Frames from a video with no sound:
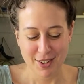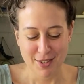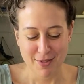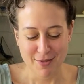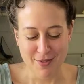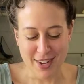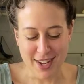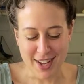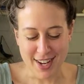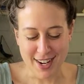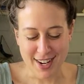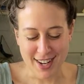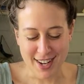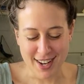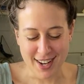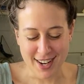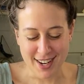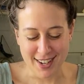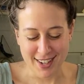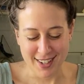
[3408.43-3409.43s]

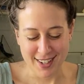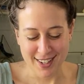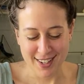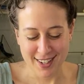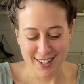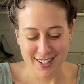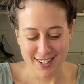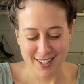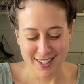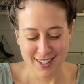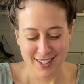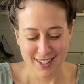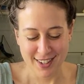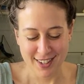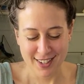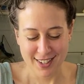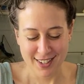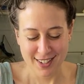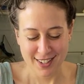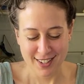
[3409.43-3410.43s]
Mandy
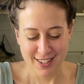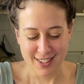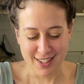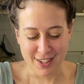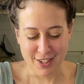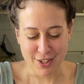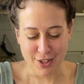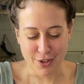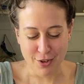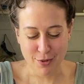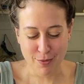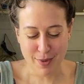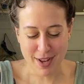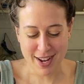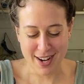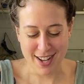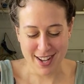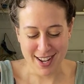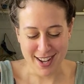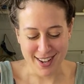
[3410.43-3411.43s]
said too
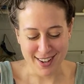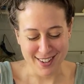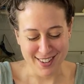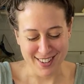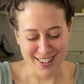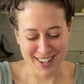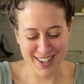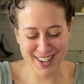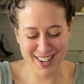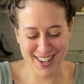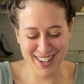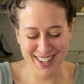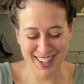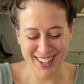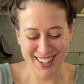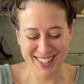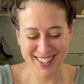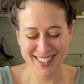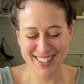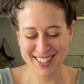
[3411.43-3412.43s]
many.
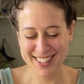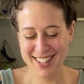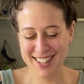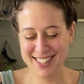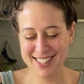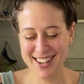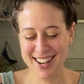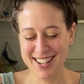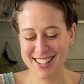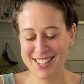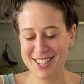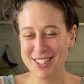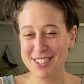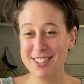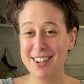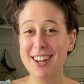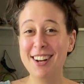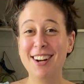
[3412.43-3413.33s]
It's not